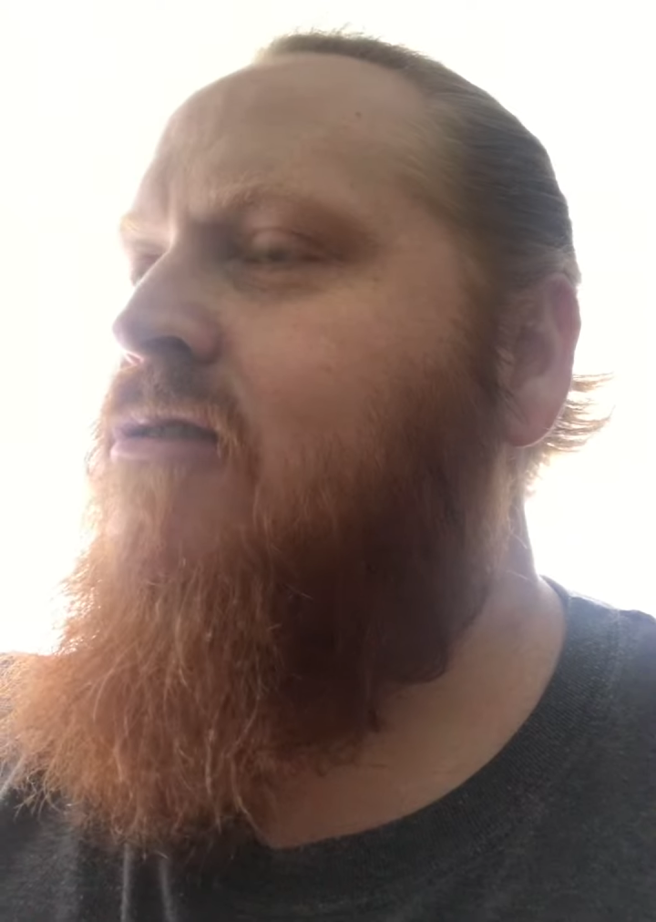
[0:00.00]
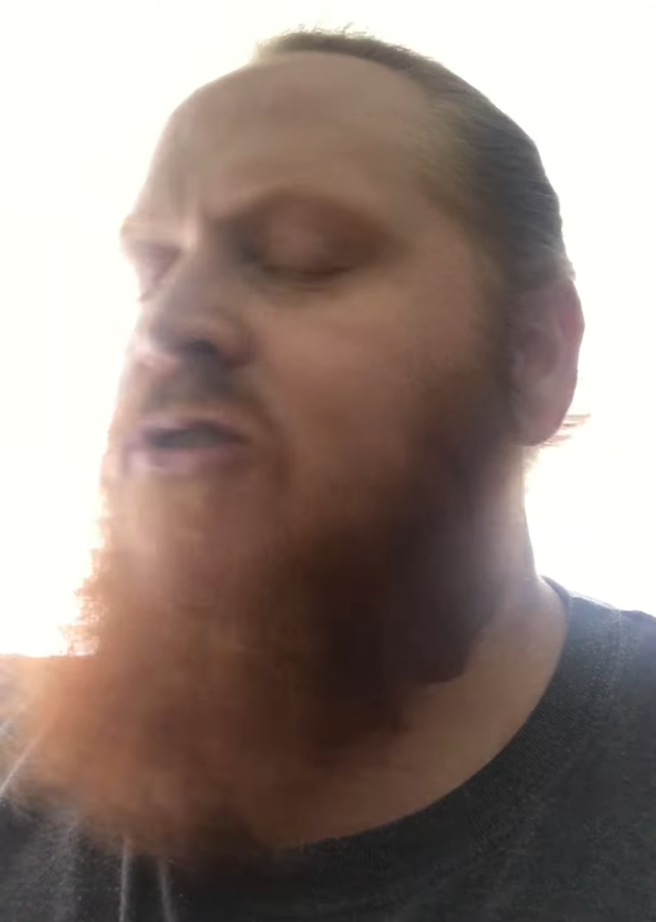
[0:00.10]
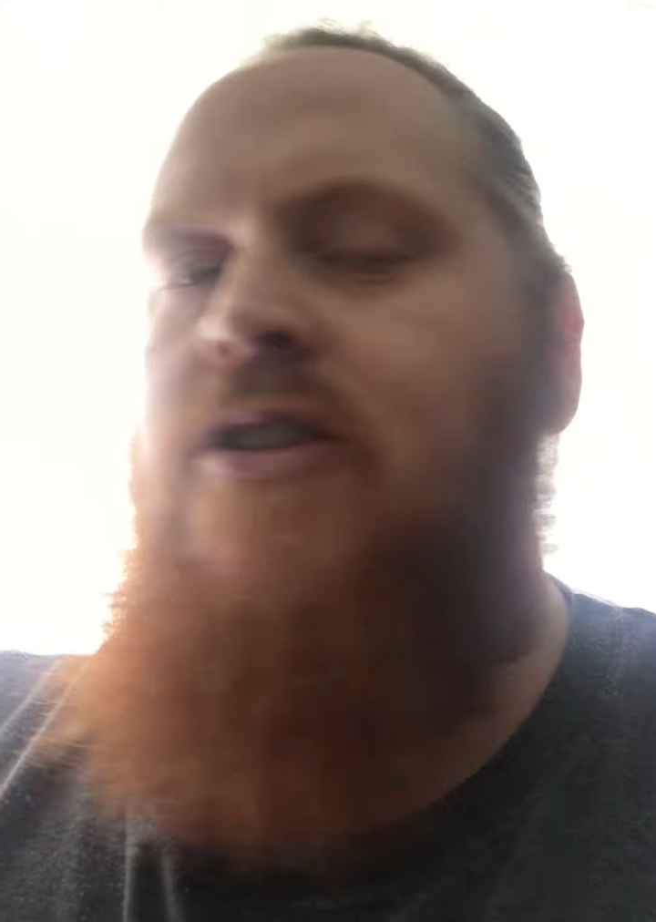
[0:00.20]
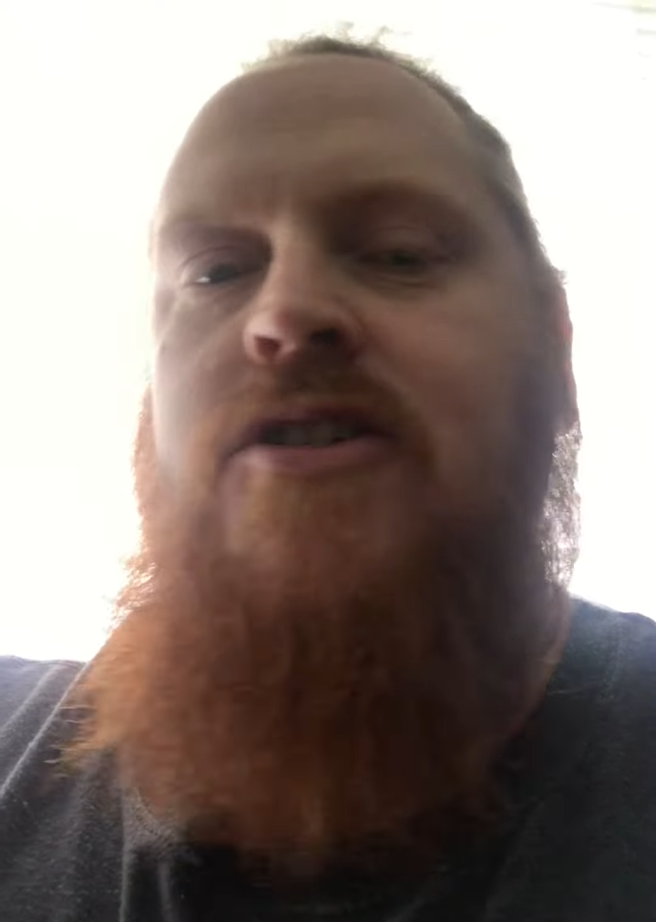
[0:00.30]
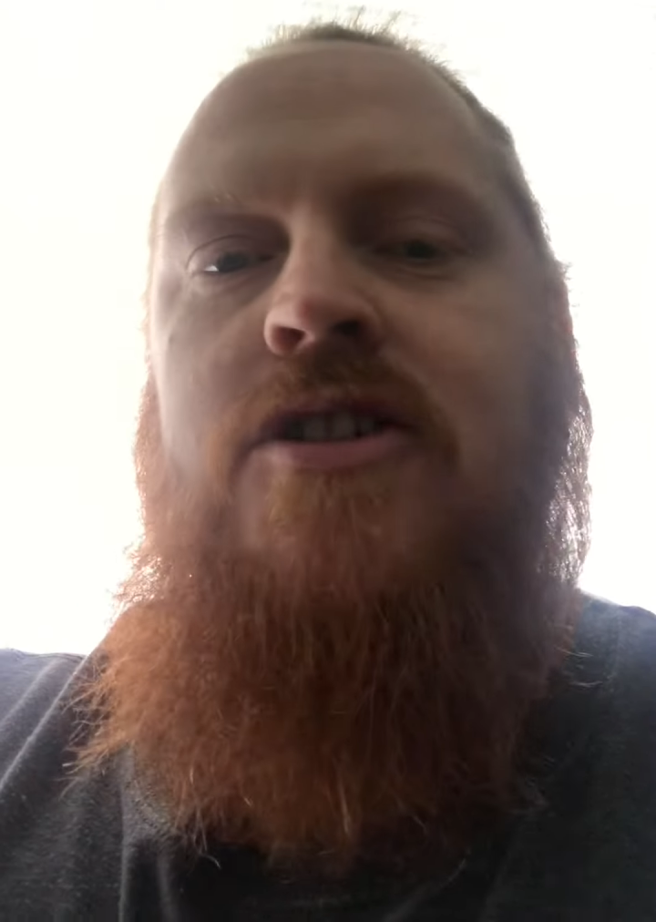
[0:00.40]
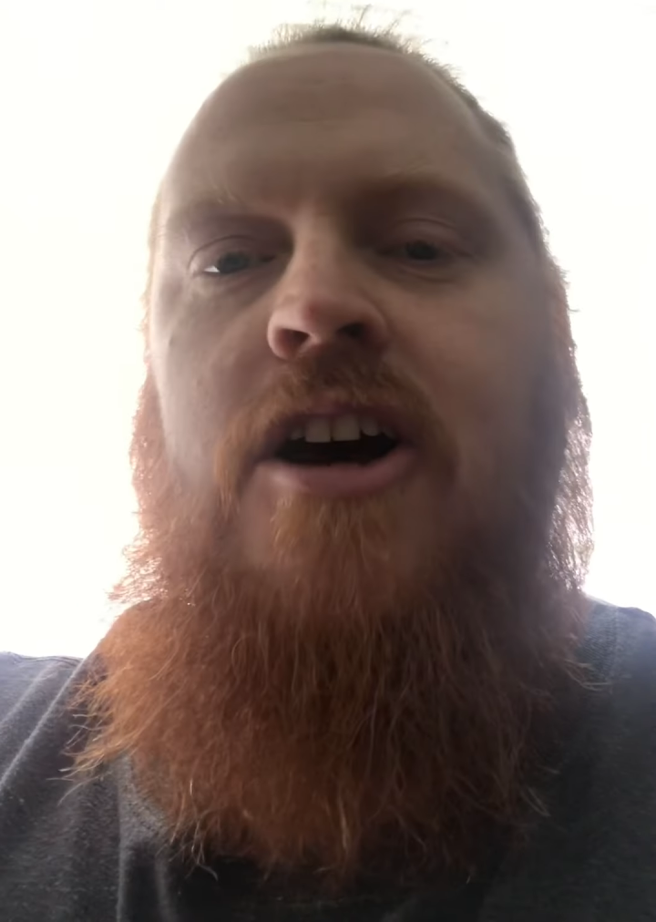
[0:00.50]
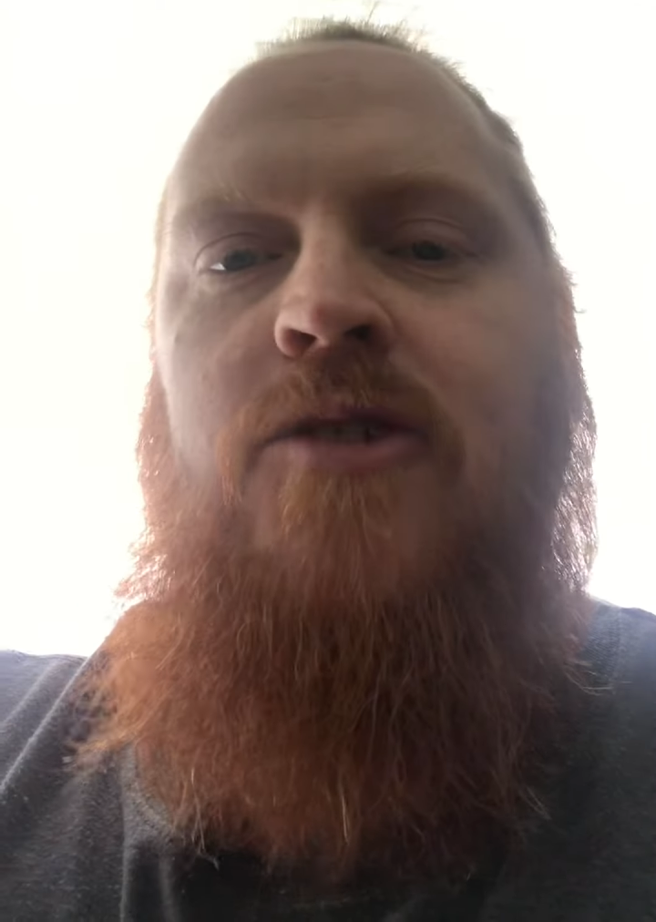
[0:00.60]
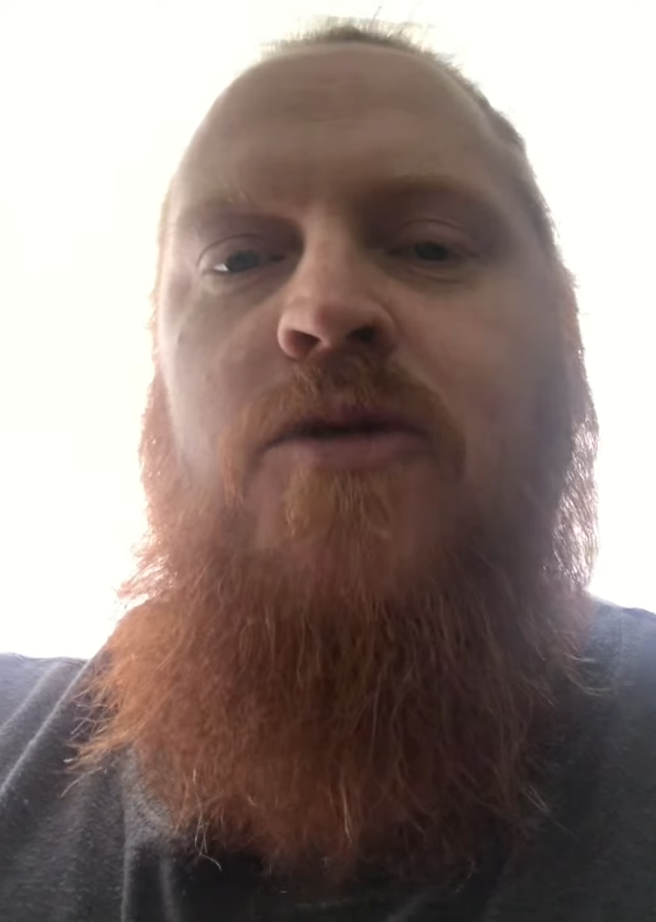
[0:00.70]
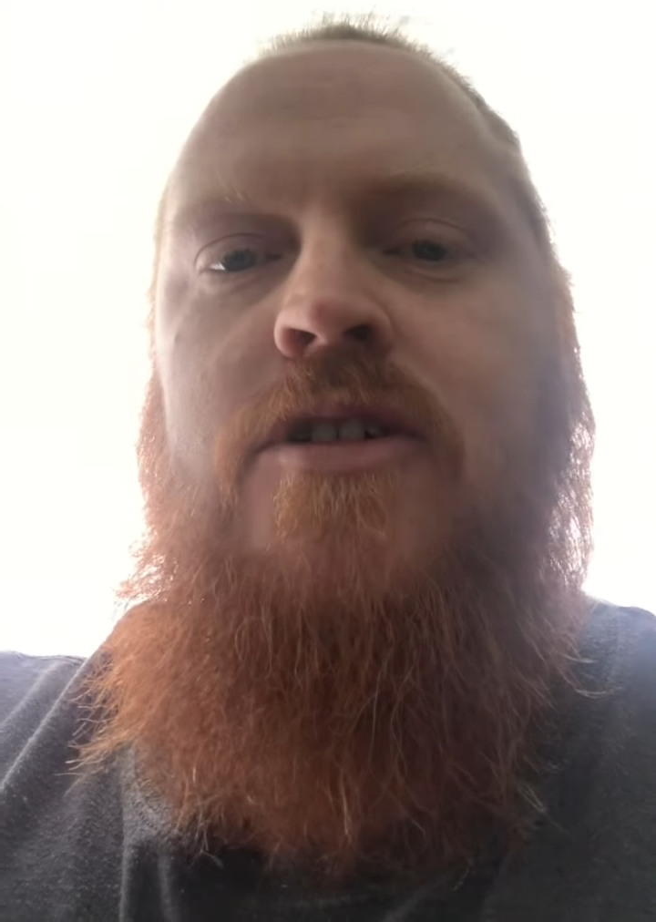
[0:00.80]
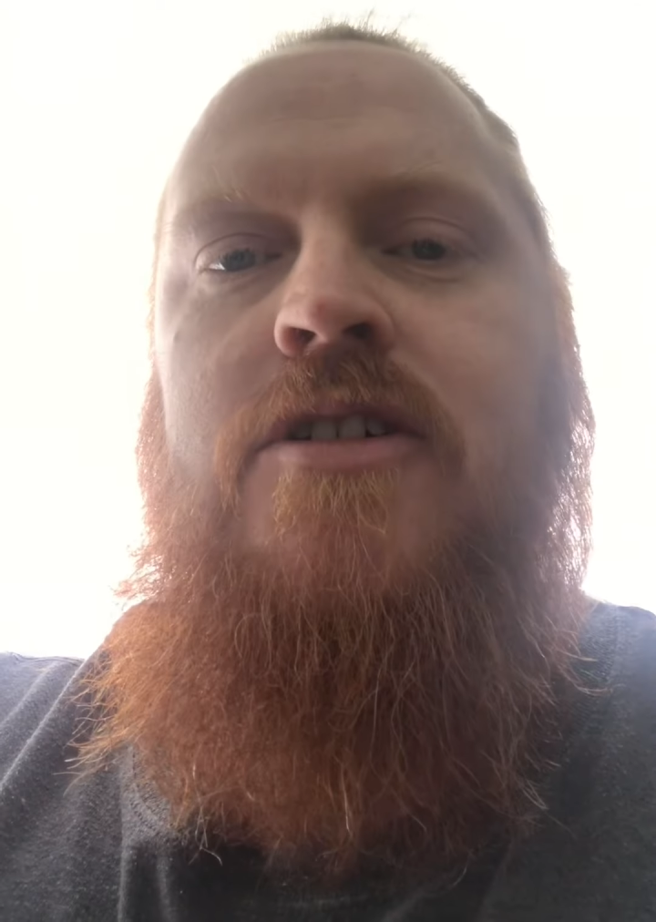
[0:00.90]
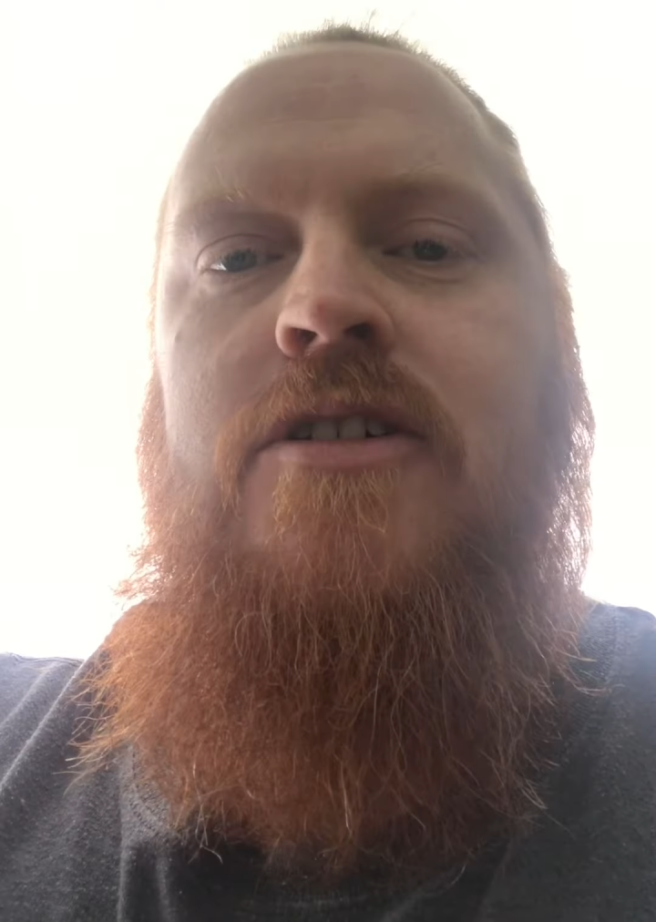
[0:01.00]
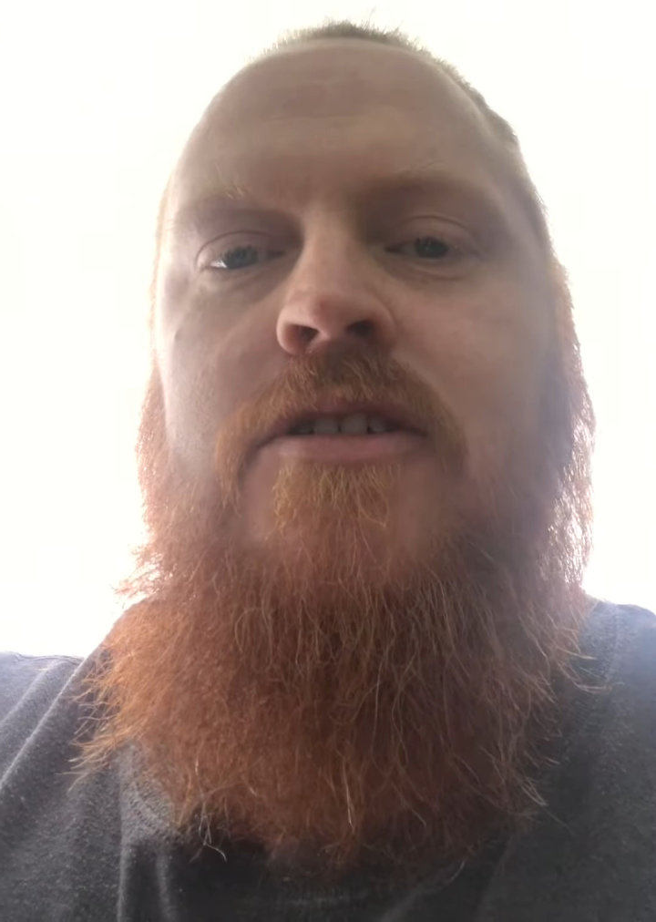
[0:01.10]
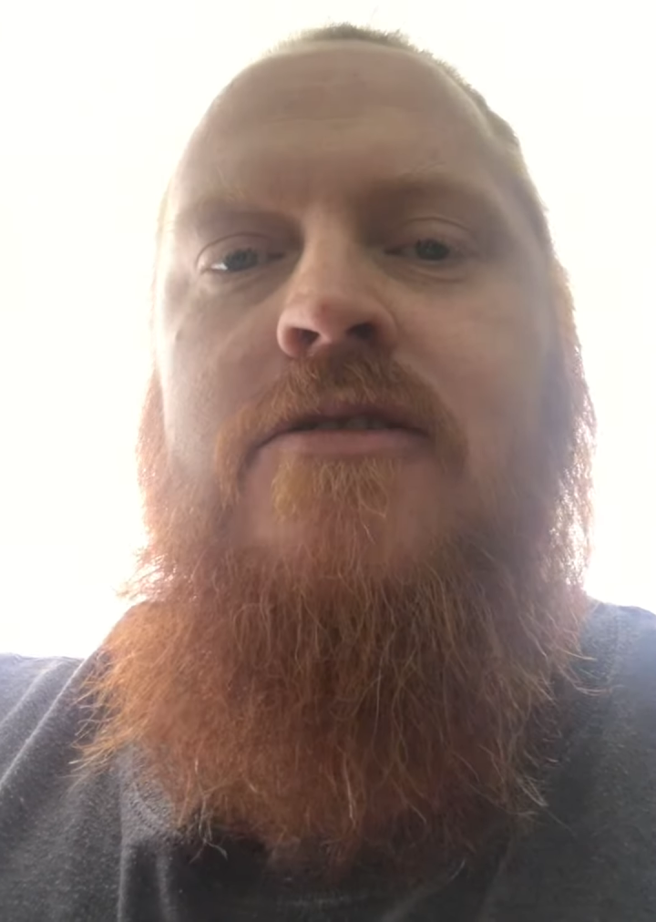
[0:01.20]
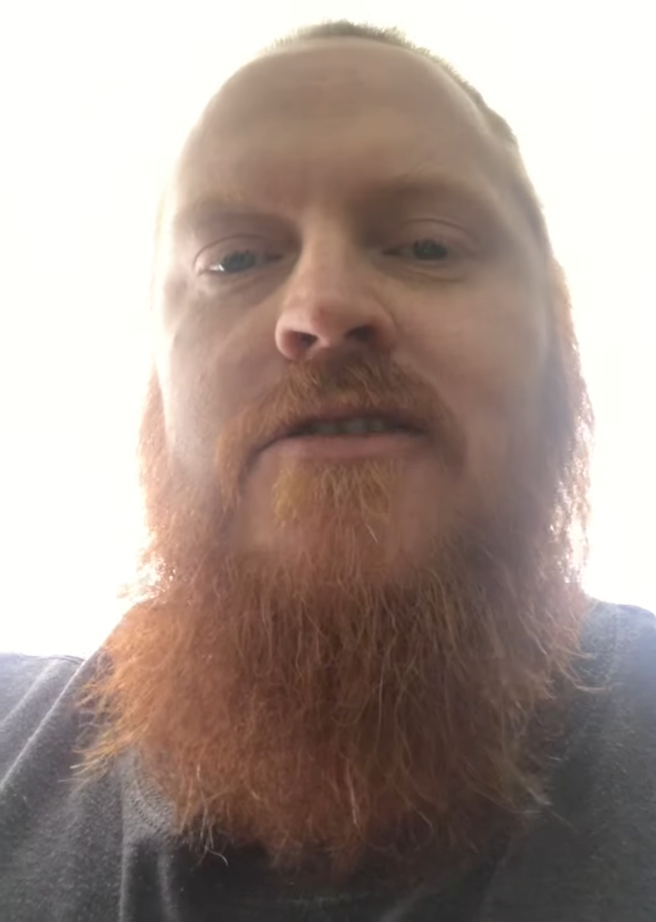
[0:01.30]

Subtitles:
So I just kind of wanted to